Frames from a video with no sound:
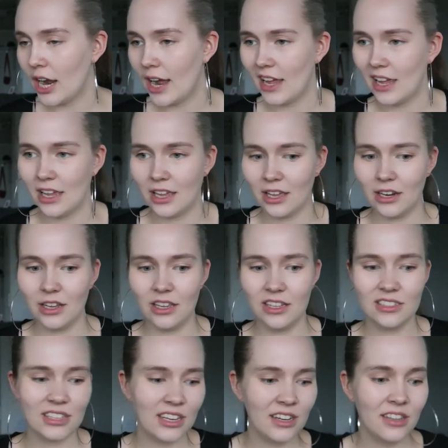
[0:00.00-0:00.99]
I can
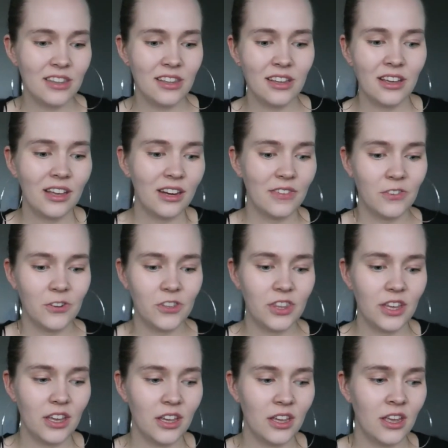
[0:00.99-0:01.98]
eat anything and
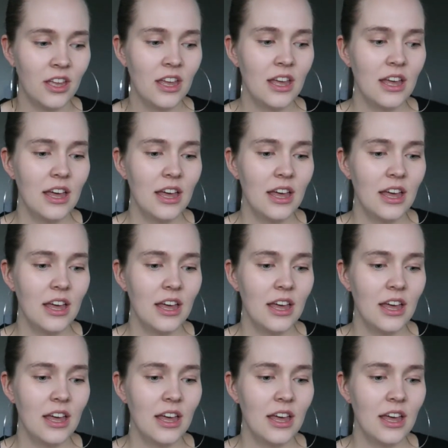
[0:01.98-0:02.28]
everything.